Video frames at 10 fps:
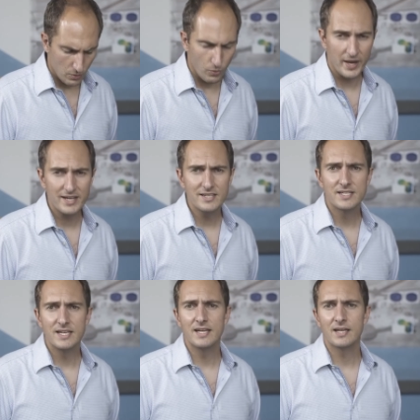When
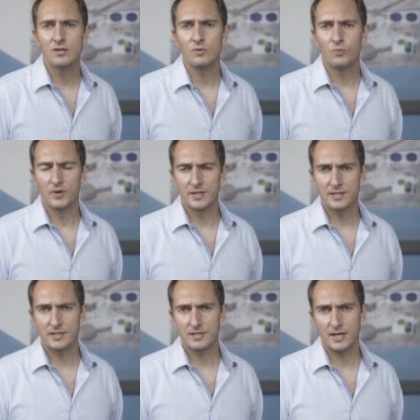dealing
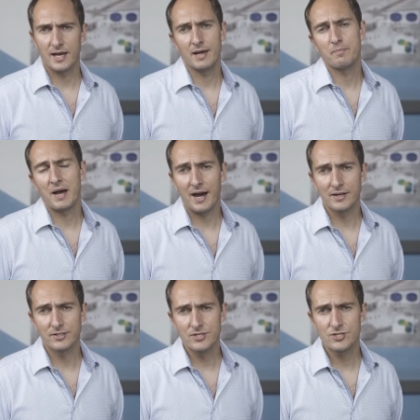with uh,
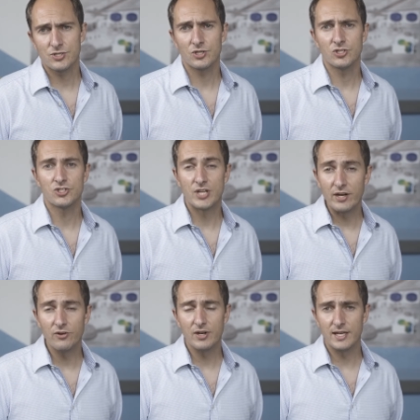powders,
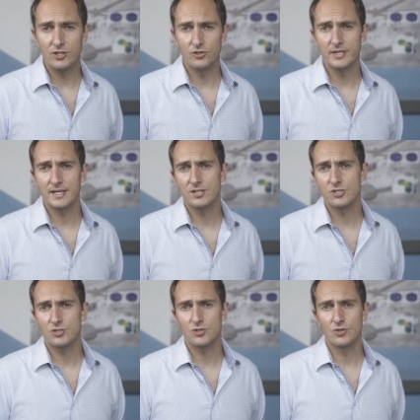generally you need
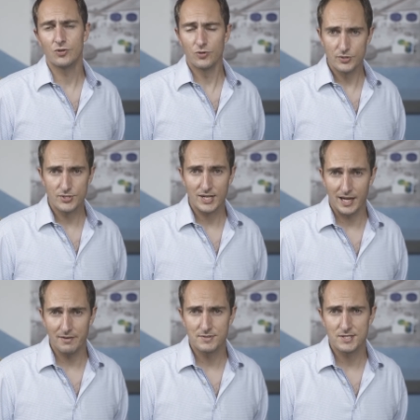to use
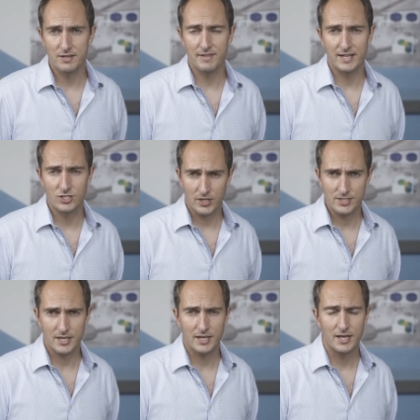gloves if they're
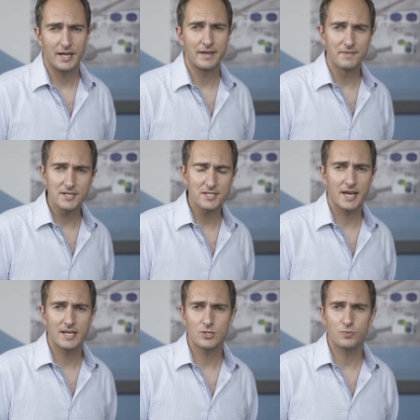toxic in this case,